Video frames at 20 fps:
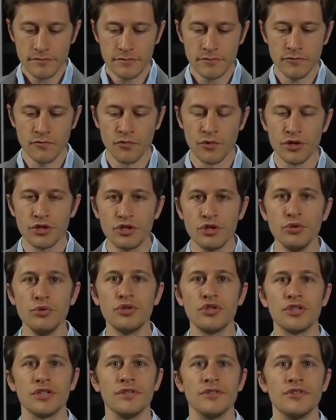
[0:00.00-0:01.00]

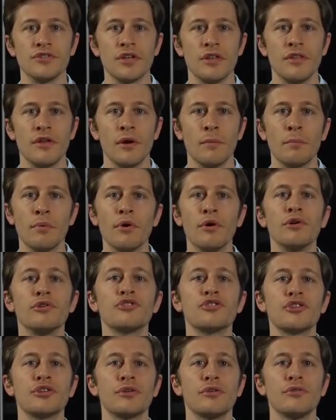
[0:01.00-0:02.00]
reduces their
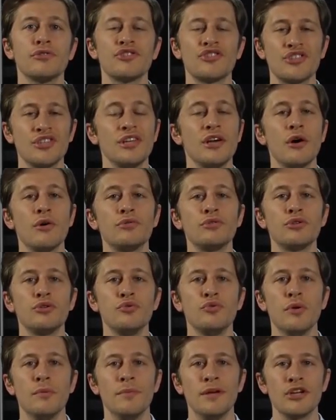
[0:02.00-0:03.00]
personal
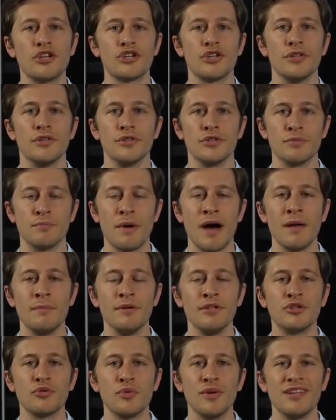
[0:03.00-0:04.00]
CO2 emissions by
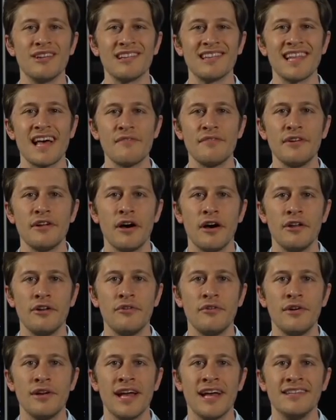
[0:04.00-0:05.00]
between
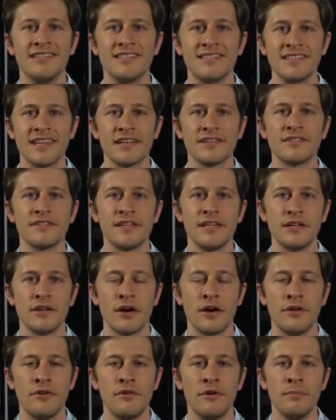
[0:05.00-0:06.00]
1,100 and
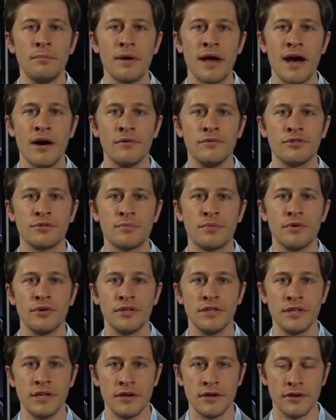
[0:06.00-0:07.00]
1,600 pounds per
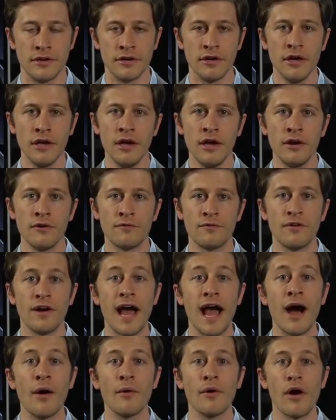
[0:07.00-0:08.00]
year. For
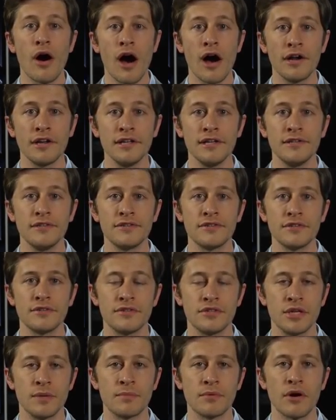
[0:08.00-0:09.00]
our audience,
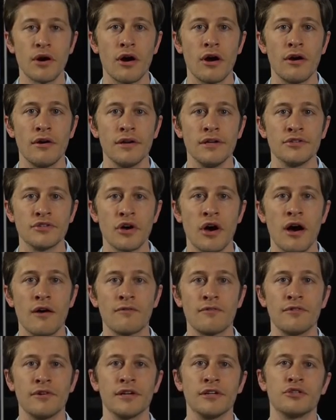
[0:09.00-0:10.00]
Zipcar is
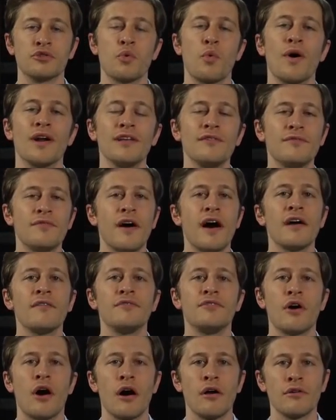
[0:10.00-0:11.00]
offering
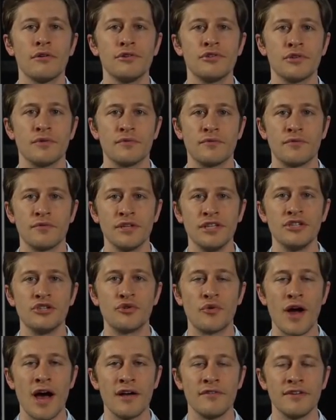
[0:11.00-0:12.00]
$25 of free
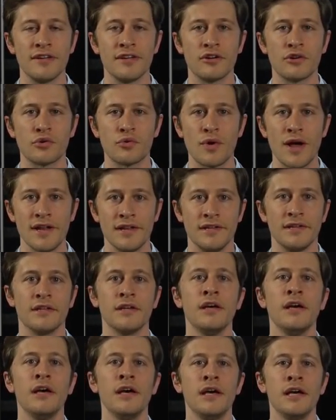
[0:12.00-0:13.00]
driving credit
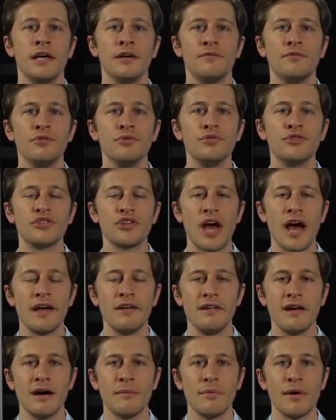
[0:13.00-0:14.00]
if you sign
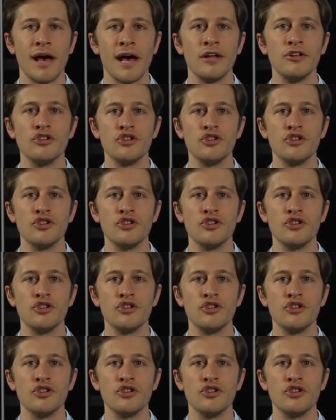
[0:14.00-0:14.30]
up at